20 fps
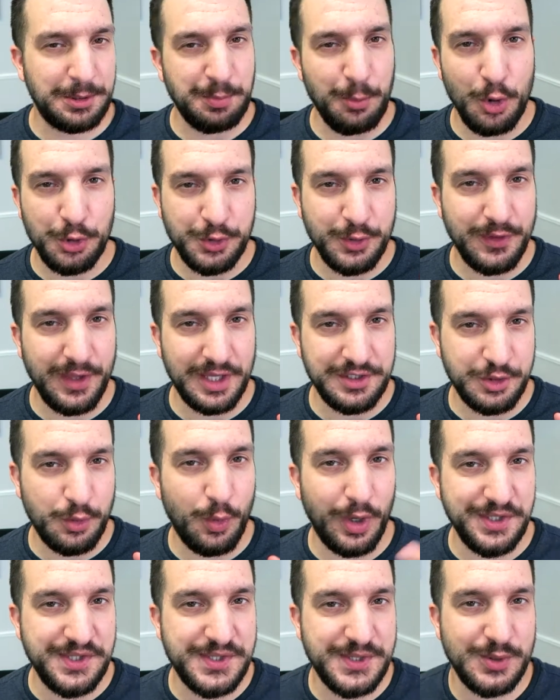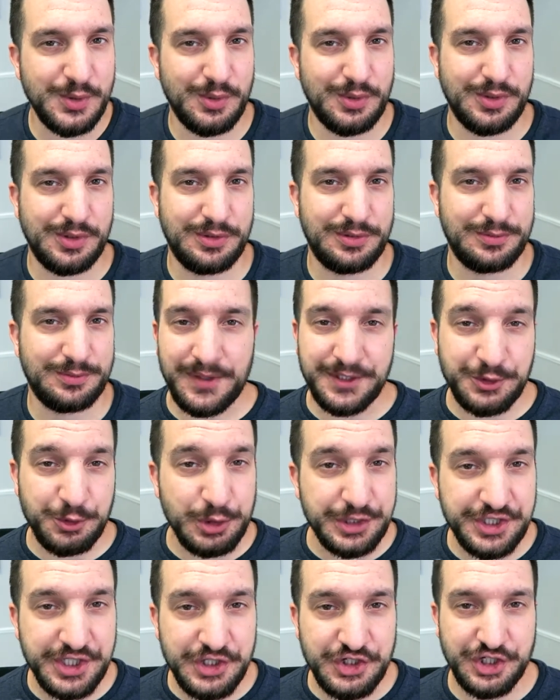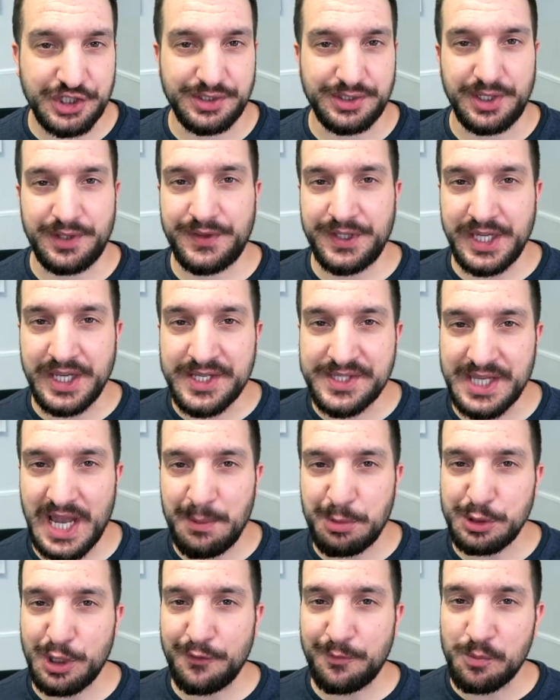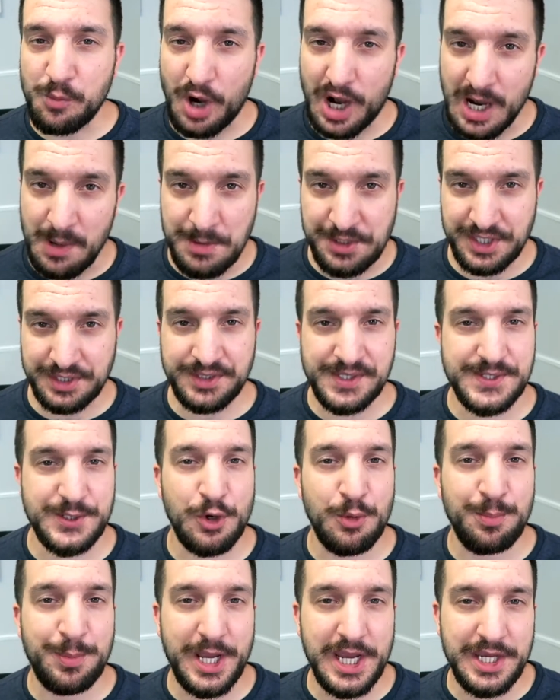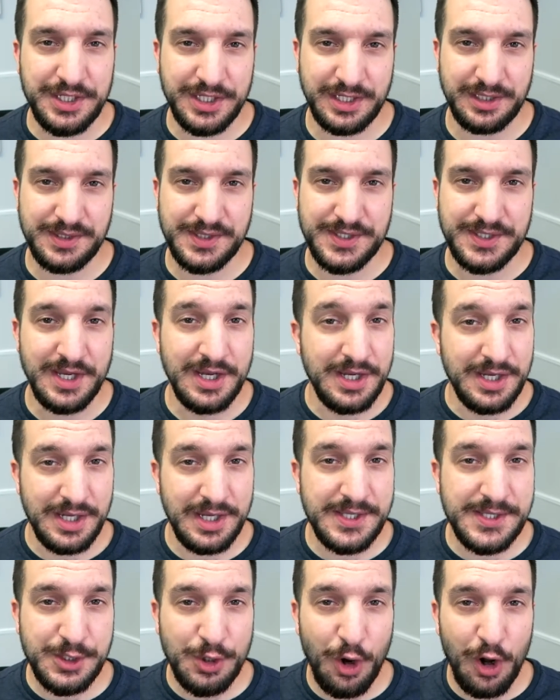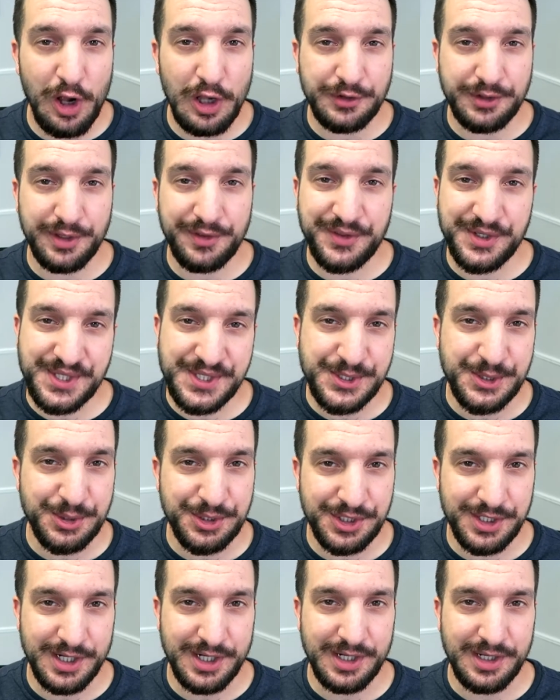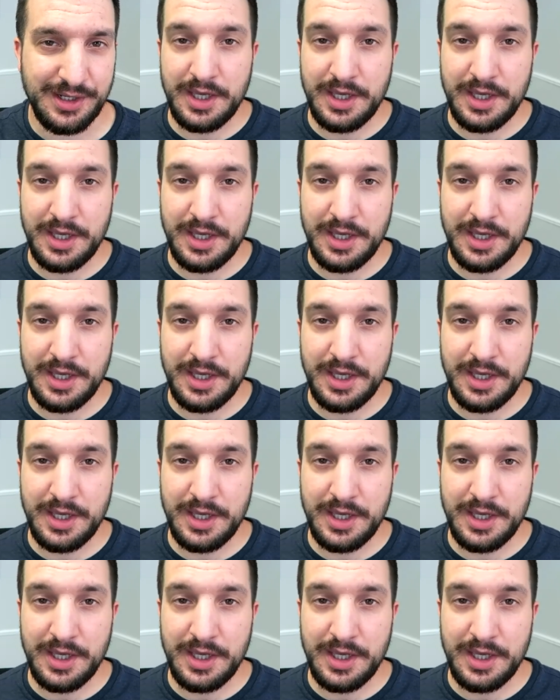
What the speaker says: But more to that quite soon. The tradition, the example of Muhammad and his companions, is called the Sunnah.